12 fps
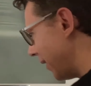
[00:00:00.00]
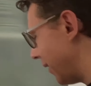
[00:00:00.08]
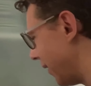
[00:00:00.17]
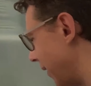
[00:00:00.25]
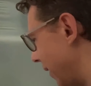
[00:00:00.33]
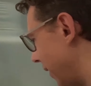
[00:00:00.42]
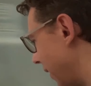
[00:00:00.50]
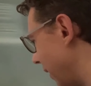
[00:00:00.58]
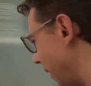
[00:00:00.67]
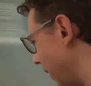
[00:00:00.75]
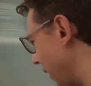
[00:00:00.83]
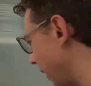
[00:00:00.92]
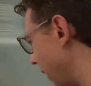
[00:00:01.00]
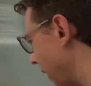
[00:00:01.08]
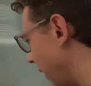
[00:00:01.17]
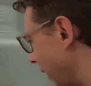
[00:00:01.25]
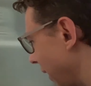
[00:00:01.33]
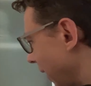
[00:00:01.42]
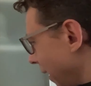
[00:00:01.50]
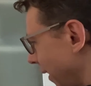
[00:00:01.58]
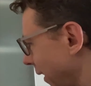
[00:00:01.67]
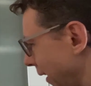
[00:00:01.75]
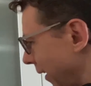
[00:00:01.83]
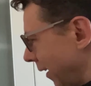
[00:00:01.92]
this machine, because this is I'm
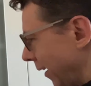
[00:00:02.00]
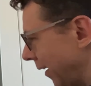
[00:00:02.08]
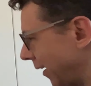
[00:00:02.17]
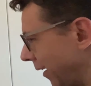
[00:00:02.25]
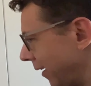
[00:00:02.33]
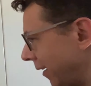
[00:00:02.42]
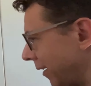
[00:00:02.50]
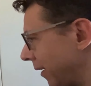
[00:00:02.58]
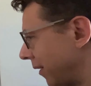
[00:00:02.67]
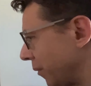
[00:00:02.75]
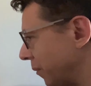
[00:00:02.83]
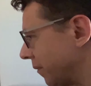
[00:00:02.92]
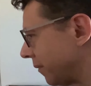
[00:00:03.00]
really interested in.